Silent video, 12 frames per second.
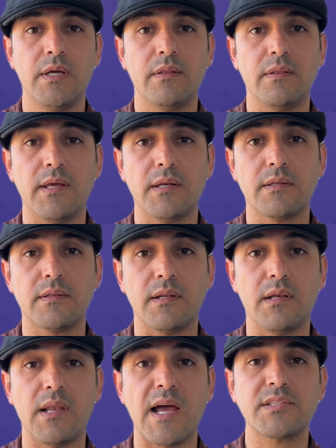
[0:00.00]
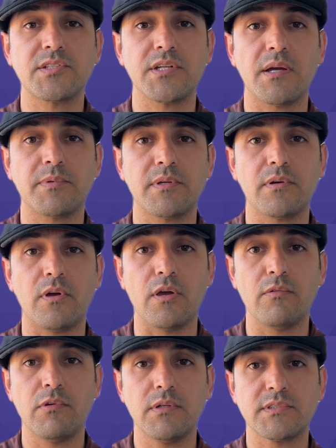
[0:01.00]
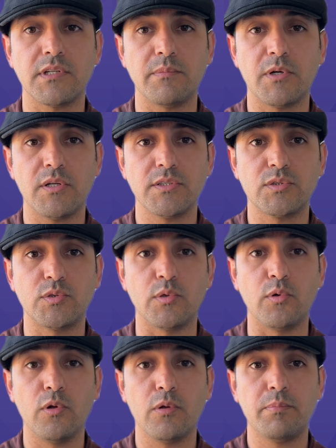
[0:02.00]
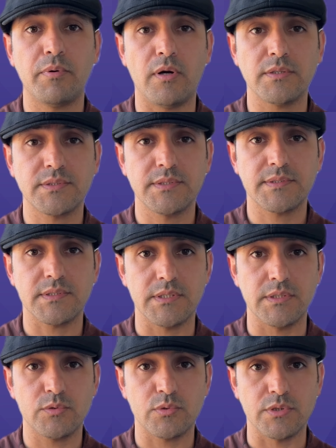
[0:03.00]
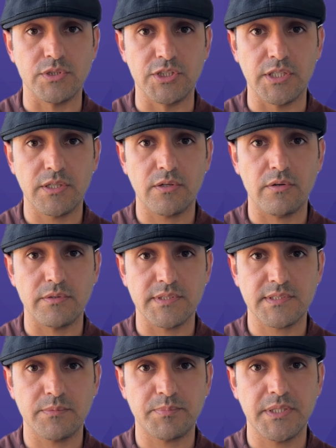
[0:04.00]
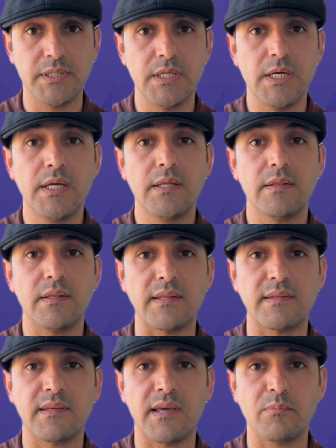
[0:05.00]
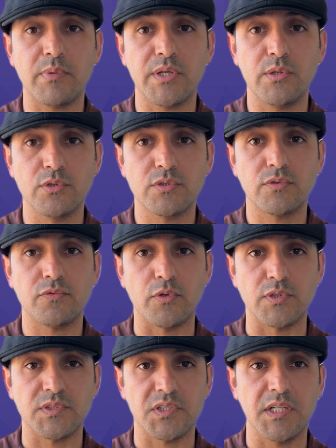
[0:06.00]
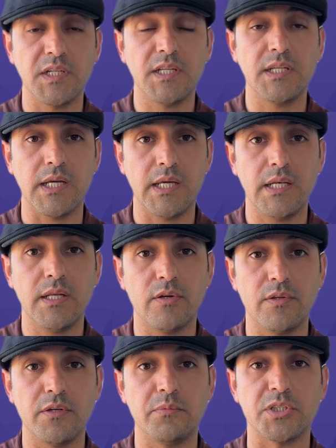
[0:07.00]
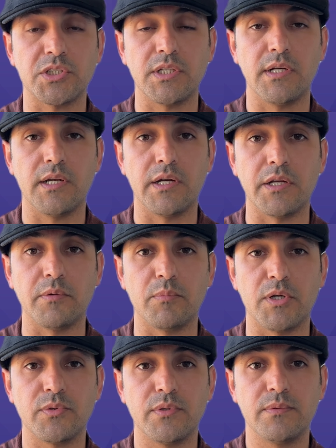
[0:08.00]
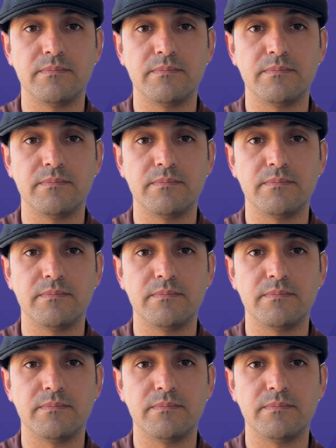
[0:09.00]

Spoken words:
Then in the last chapter, I will summarize the whole process into a general recipe that can be used for training any other machine learning model.